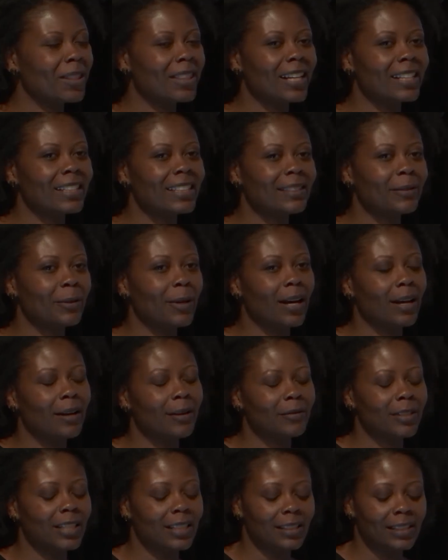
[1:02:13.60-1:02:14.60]
us
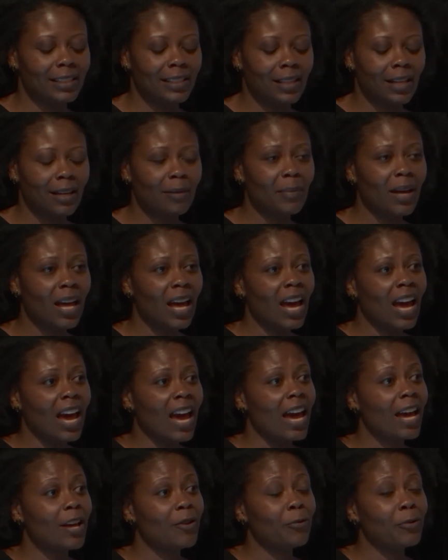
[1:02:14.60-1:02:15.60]
can see them.
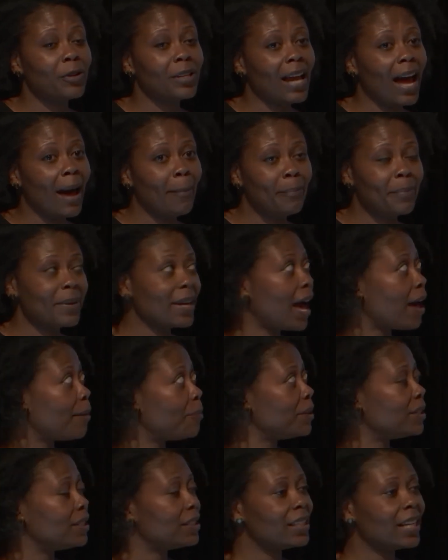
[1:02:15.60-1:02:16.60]
And we'd be
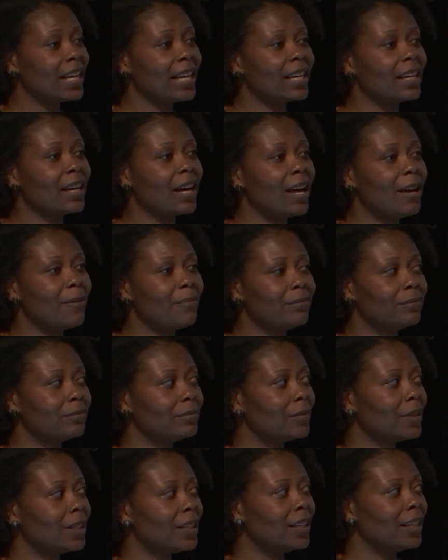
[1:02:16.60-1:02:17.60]
happy to take
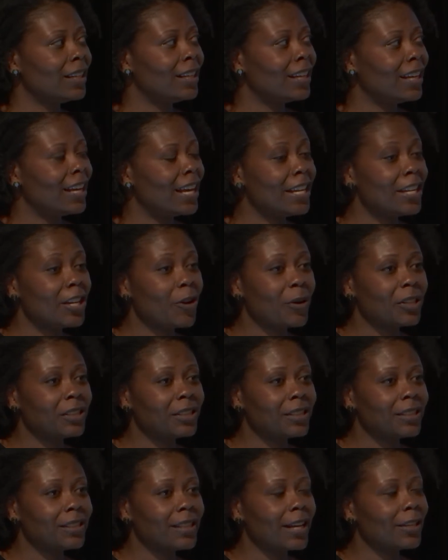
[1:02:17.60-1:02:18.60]
any
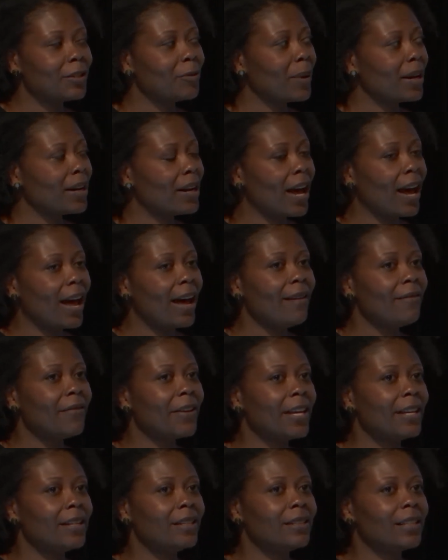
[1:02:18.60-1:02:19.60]
questions that you might have.
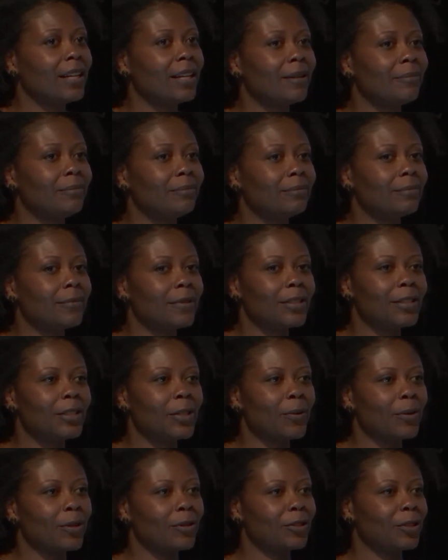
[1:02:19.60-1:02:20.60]
And
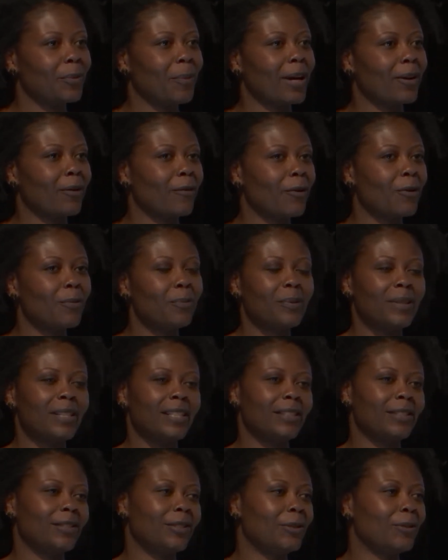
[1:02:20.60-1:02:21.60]
so there's a microphone.
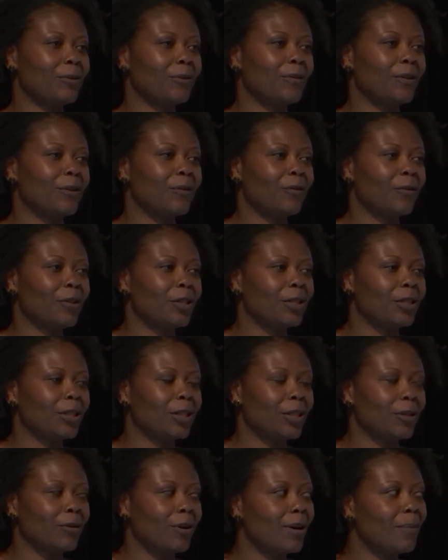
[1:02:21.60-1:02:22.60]
Please do feel free to
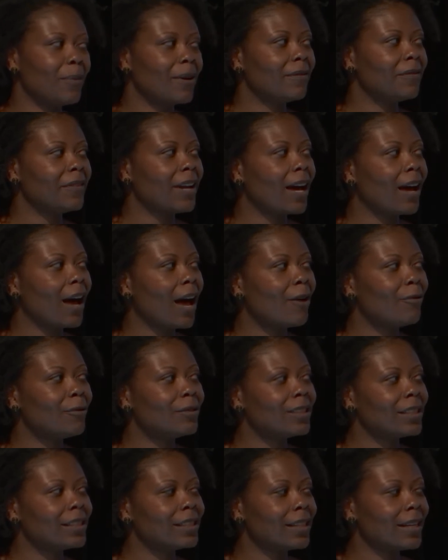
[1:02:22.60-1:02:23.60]
queue up. If not, I will
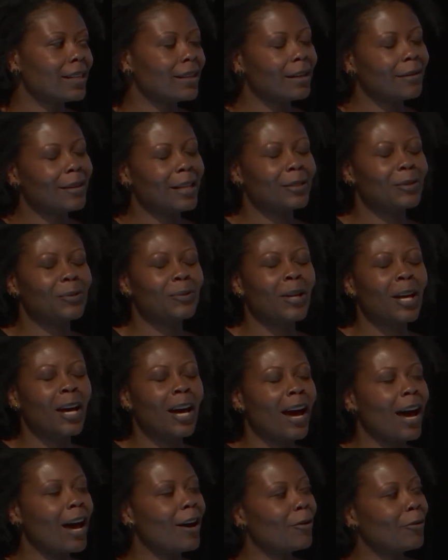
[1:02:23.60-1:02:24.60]
just say that
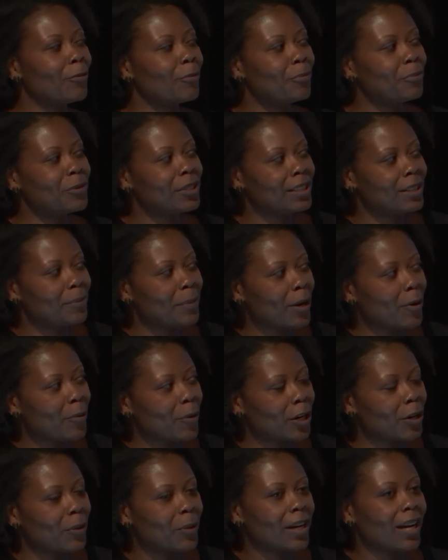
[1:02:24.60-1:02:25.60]
I'll just make
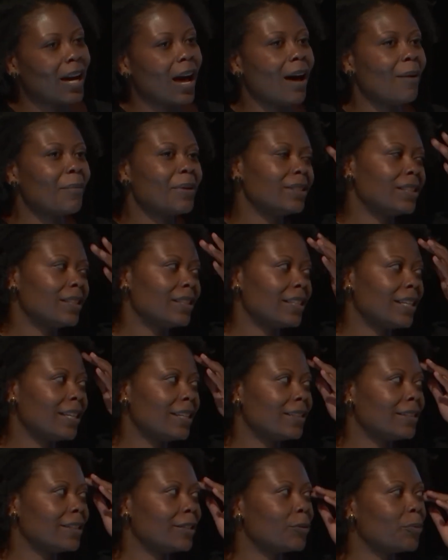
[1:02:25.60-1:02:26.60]
one quick comment and say
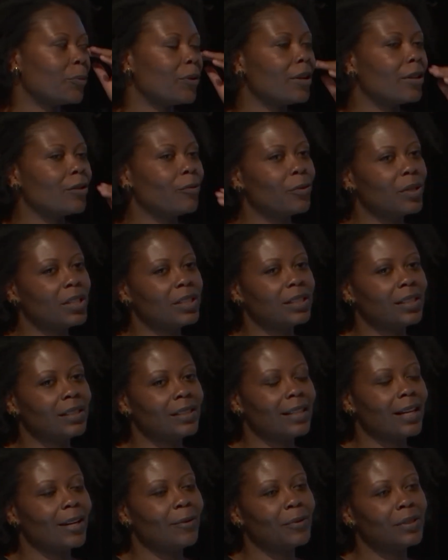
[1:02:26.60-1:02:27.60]
this is one of the reasons
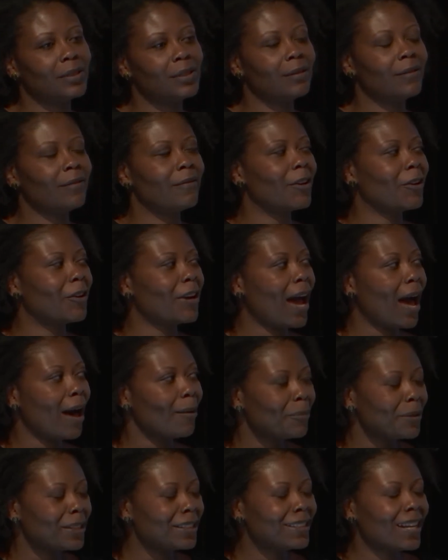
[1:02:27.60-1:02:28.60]
that I was very
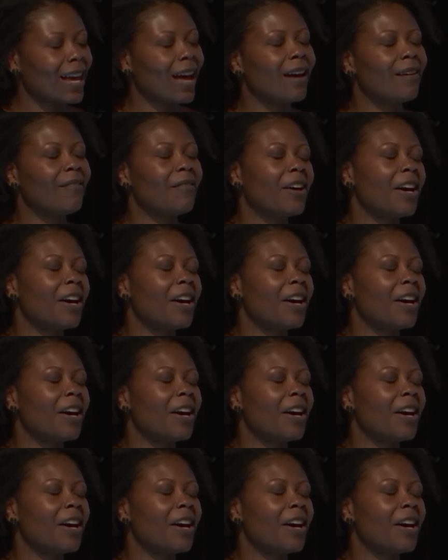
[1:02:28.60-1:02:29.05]
happy to have